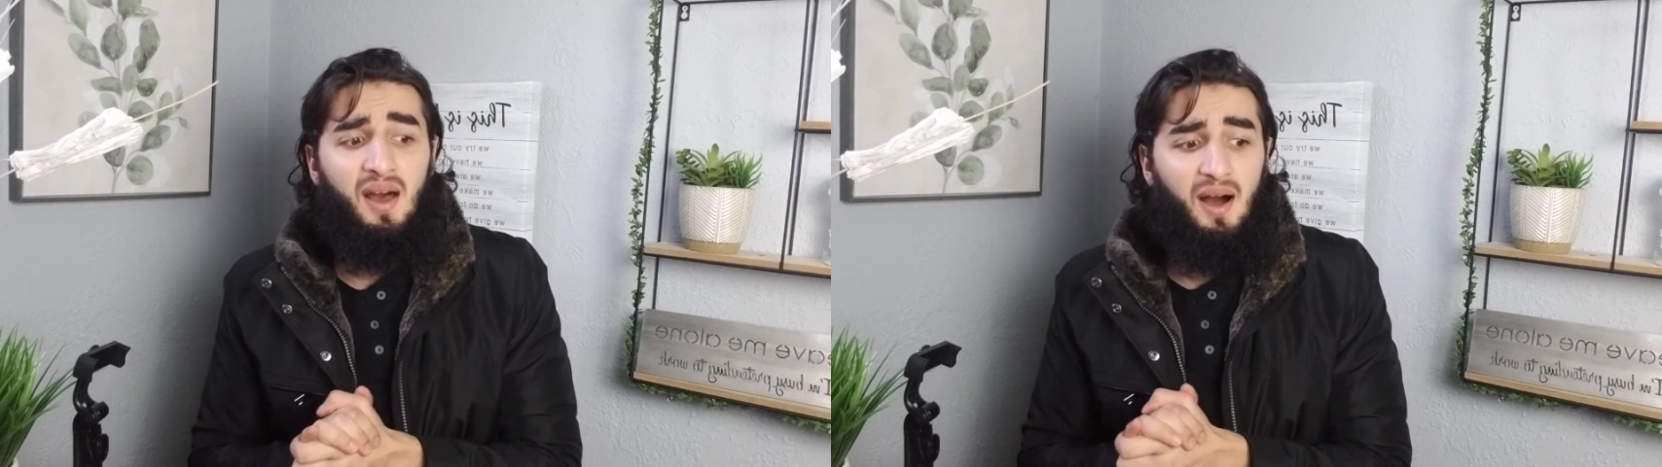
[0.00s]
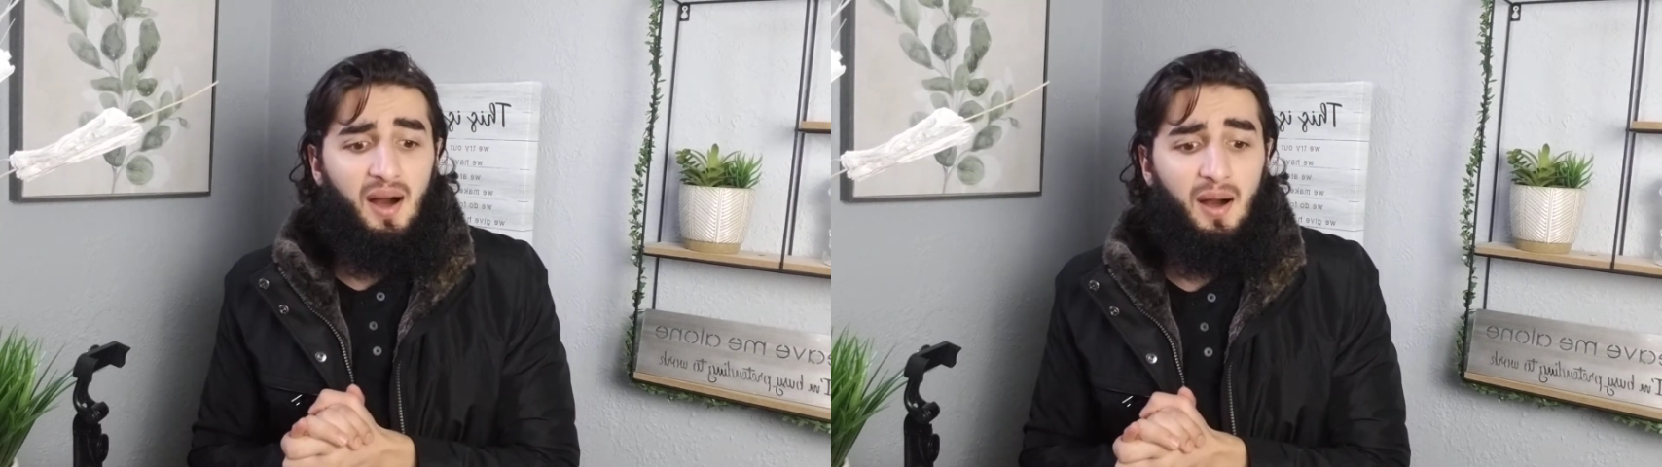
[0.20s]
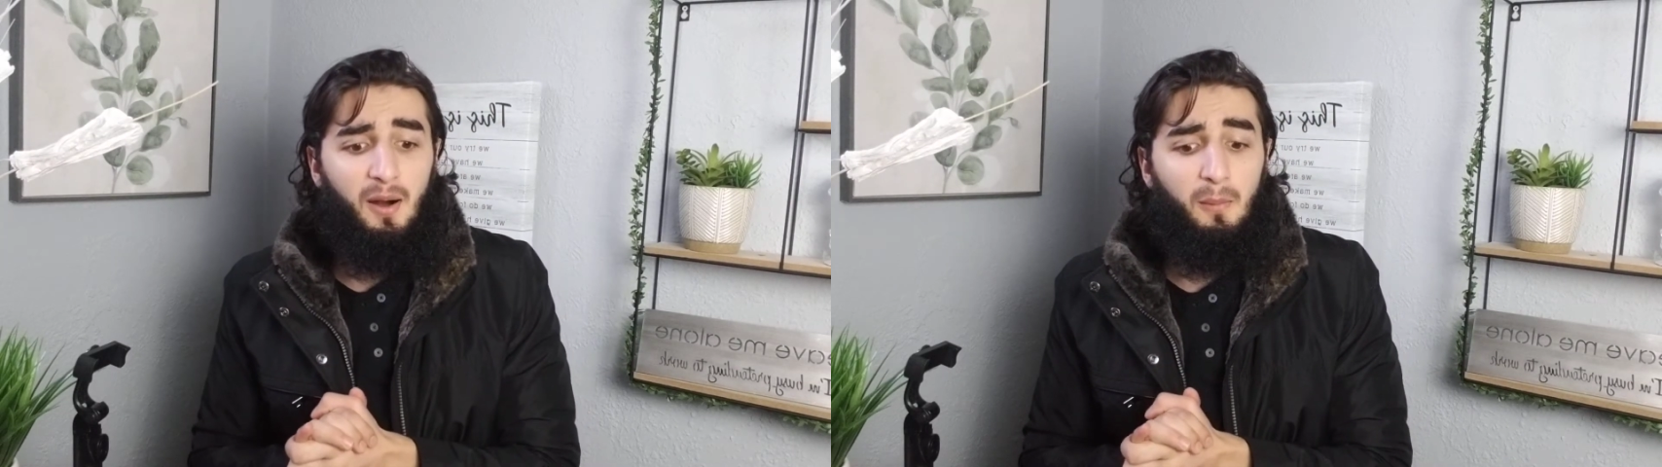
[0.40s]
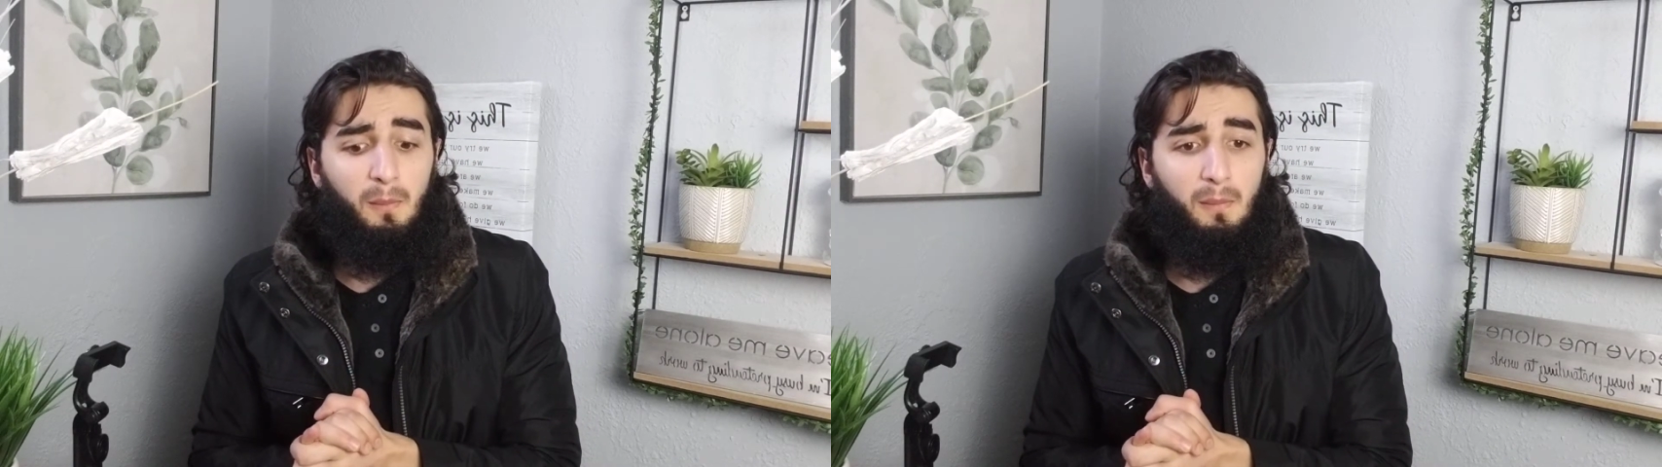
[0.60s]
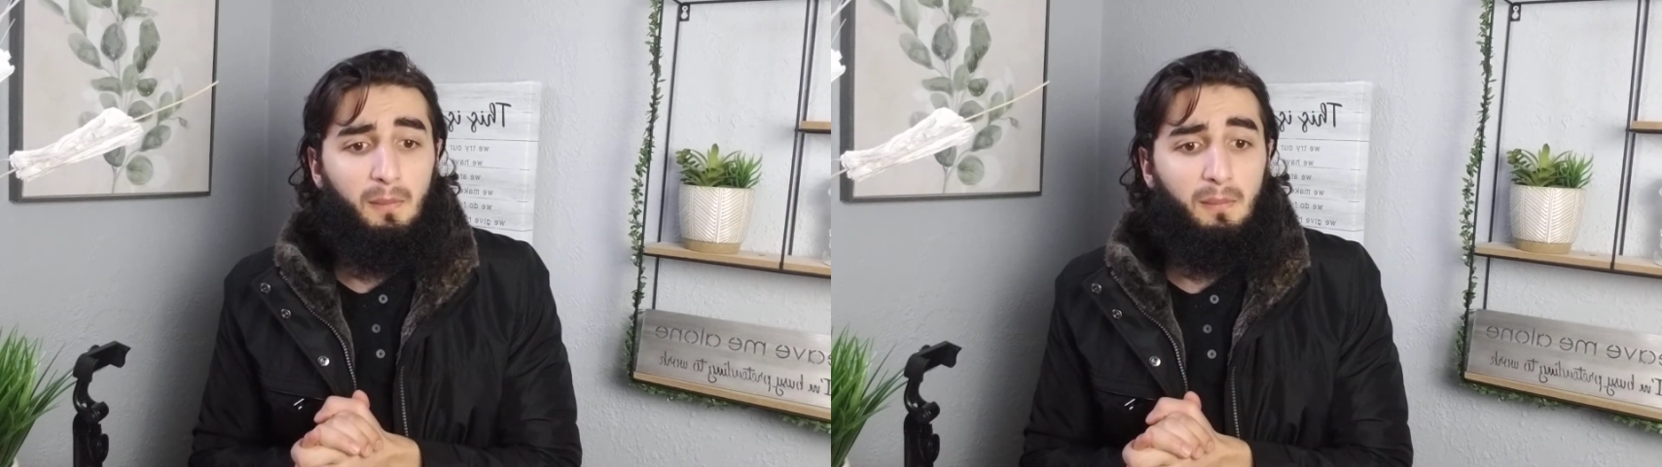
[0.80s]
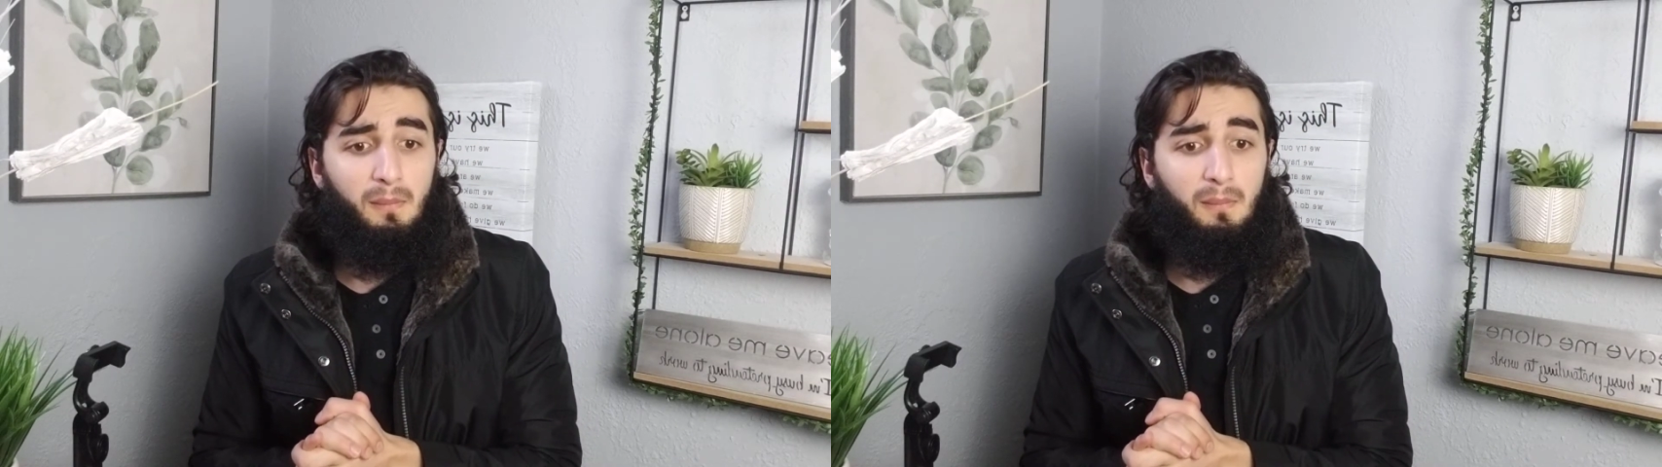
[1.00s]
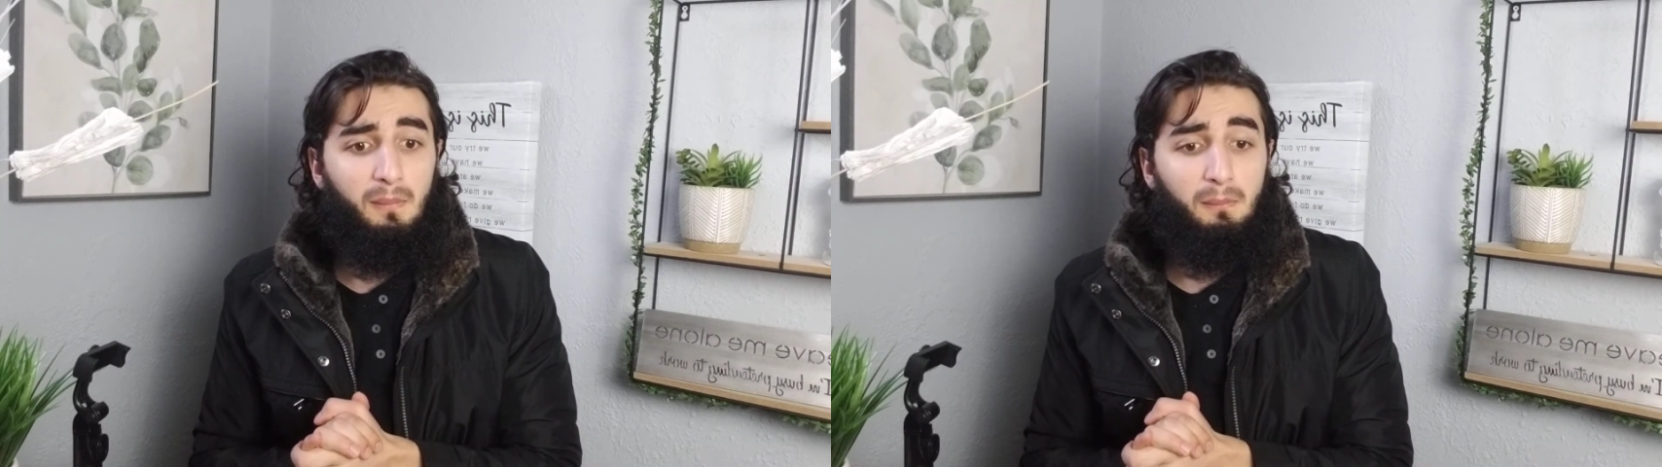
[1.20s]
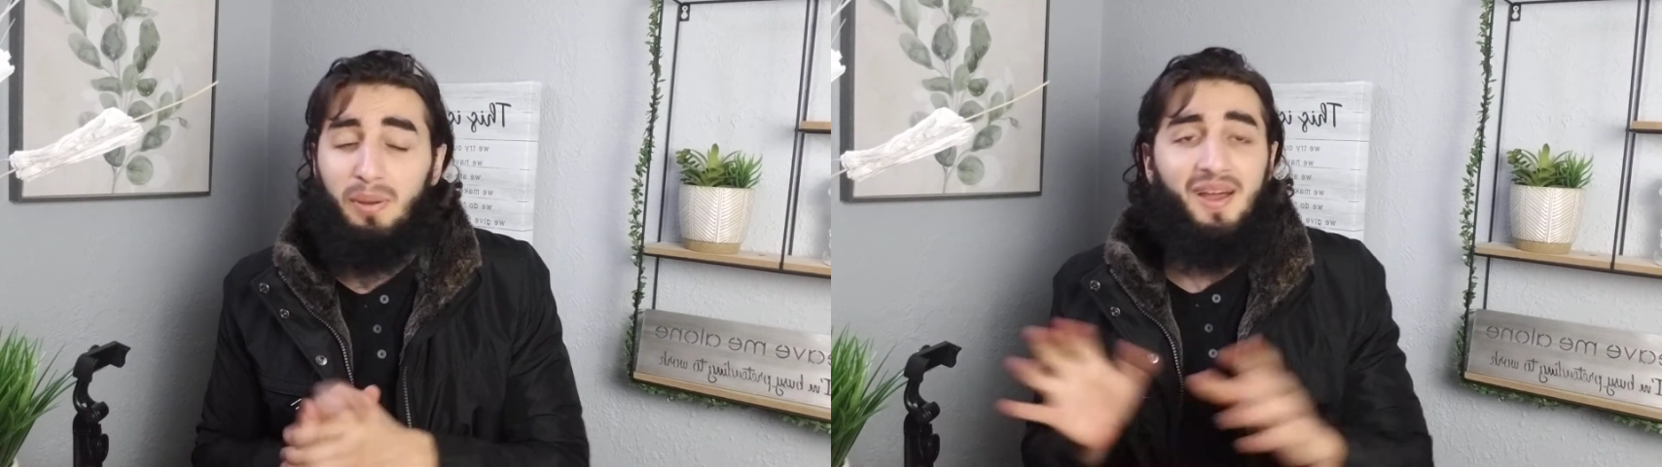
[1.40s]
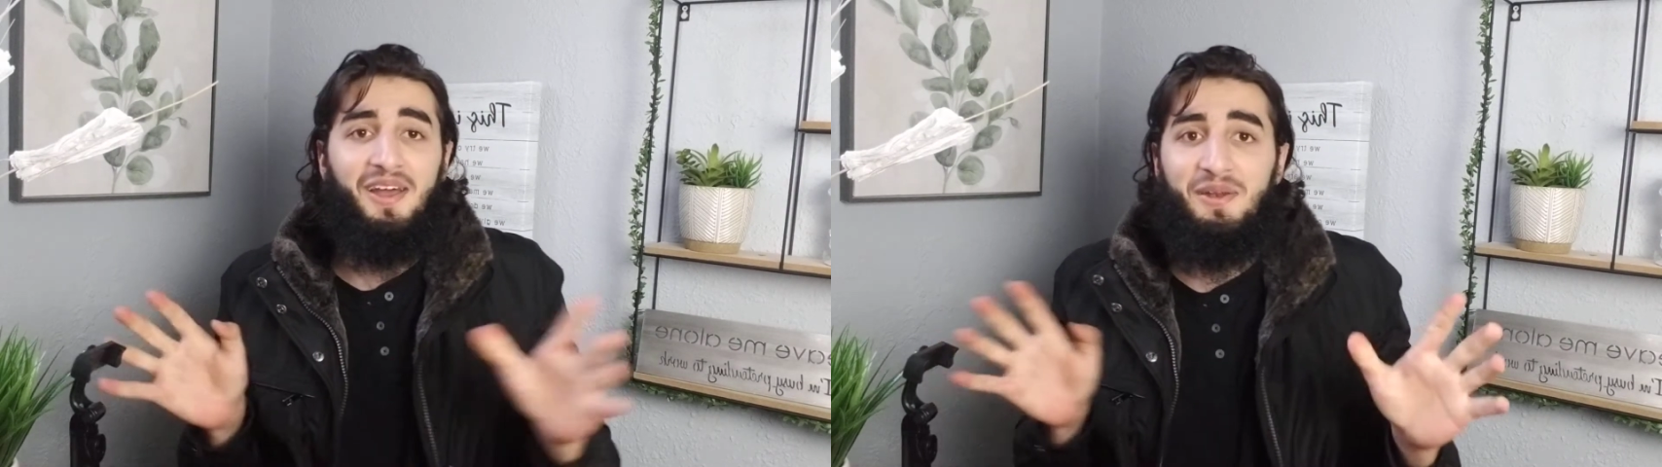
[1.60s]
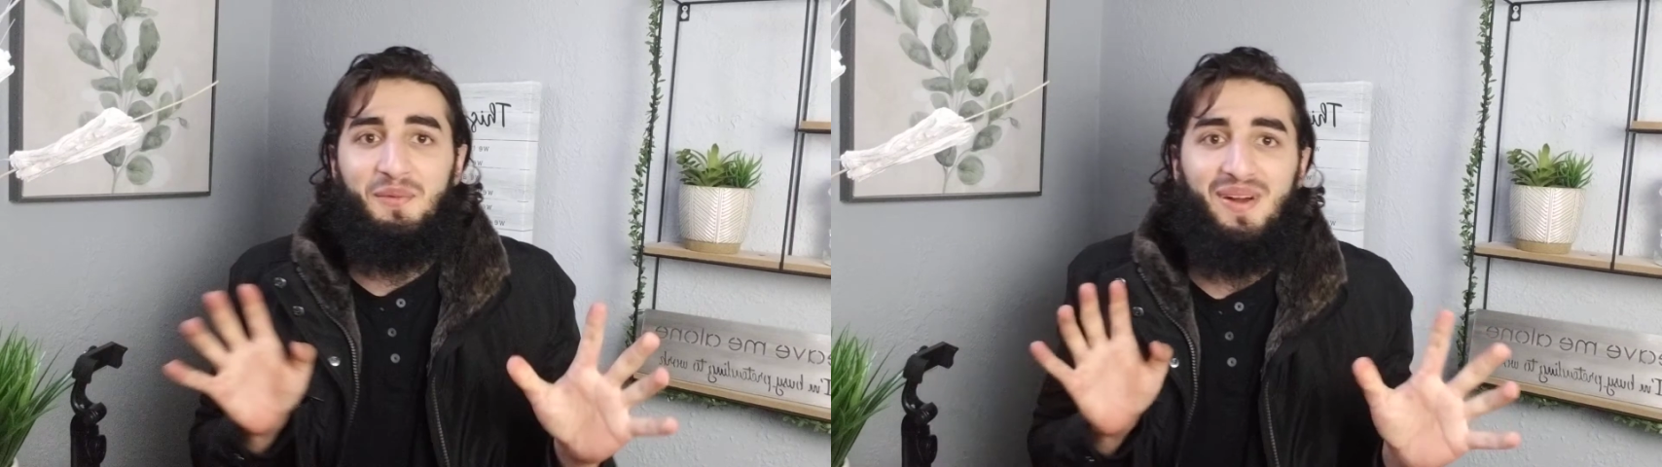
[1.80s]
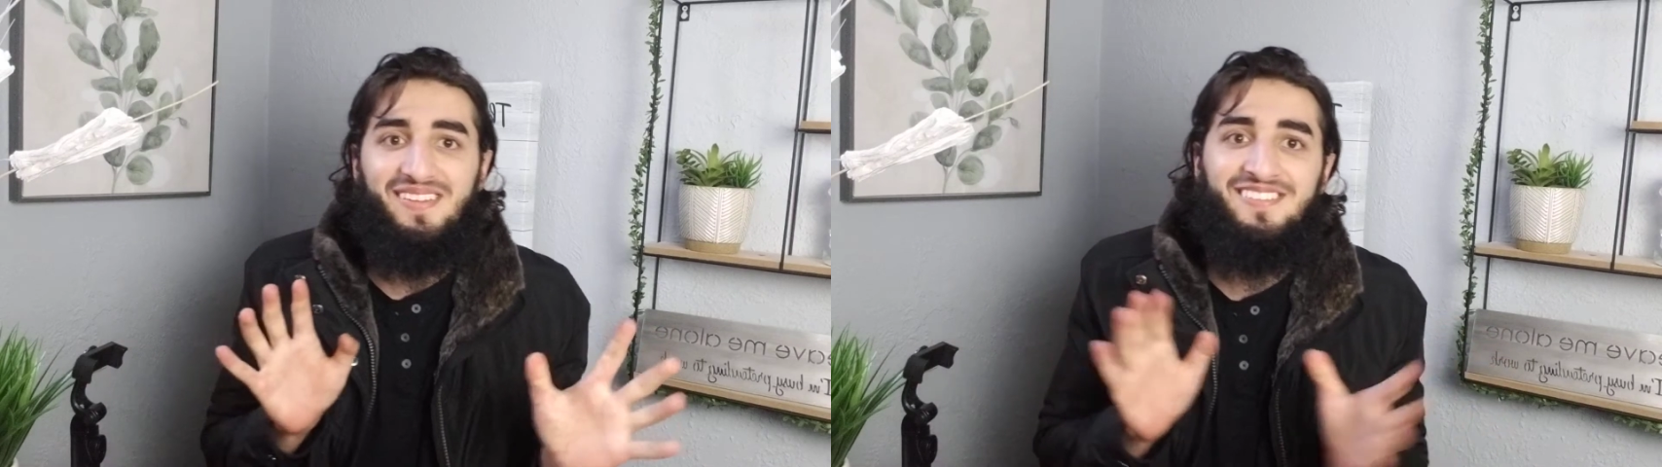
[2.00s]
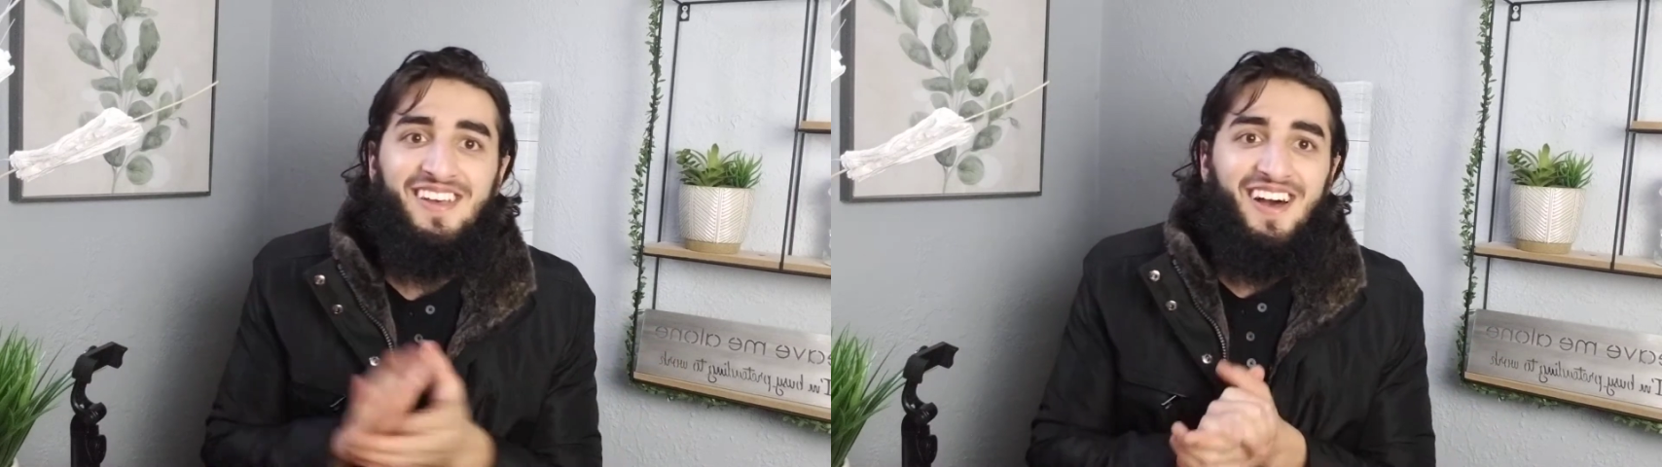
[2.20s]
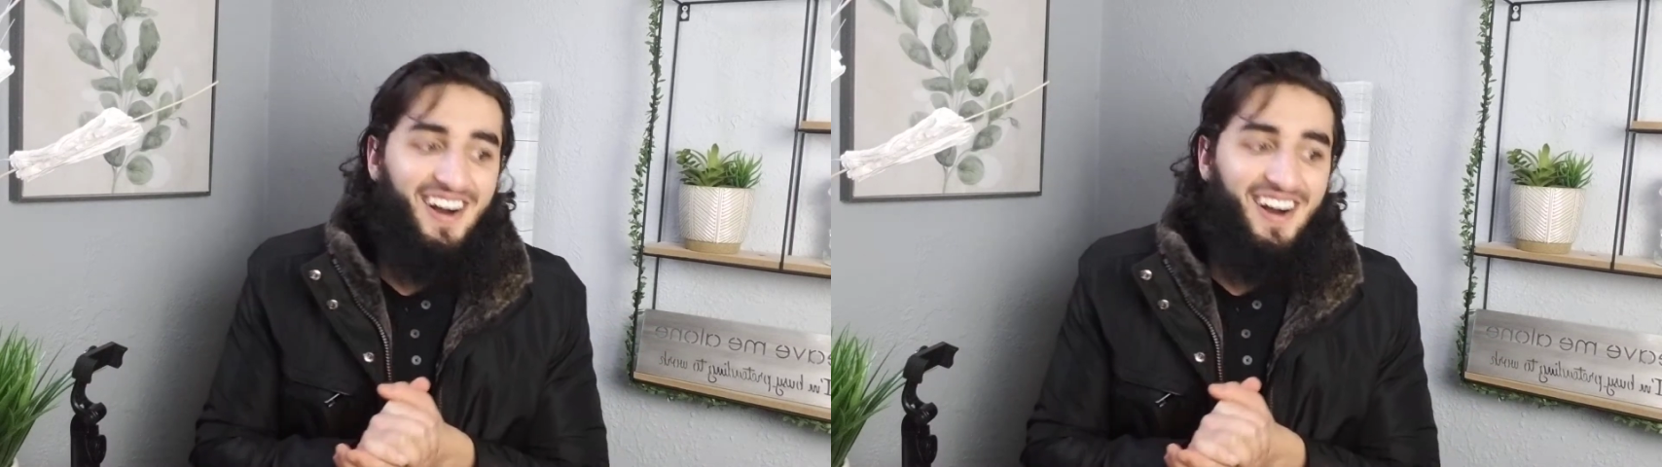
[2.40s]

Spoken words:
But anyways,